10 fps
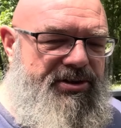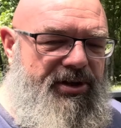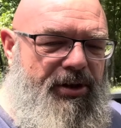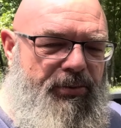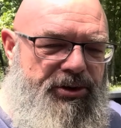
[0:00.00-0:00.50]
The
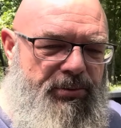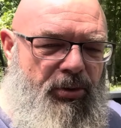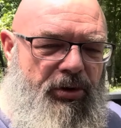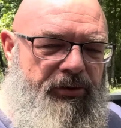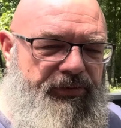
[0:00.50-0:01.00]
other ones are
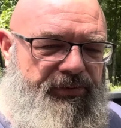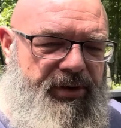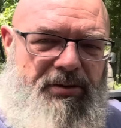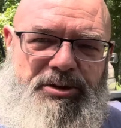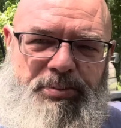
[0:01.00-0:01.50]
more
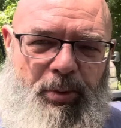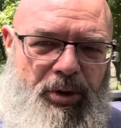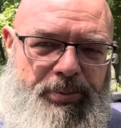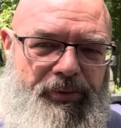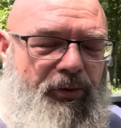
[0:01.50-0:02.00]
of,
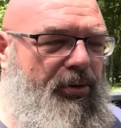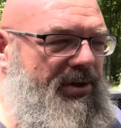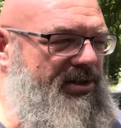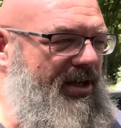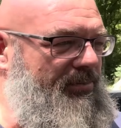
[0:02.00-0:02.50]
sport
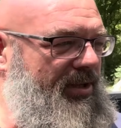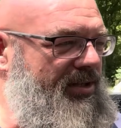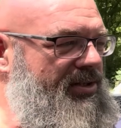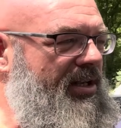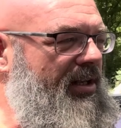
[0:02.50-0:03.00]
performance type things.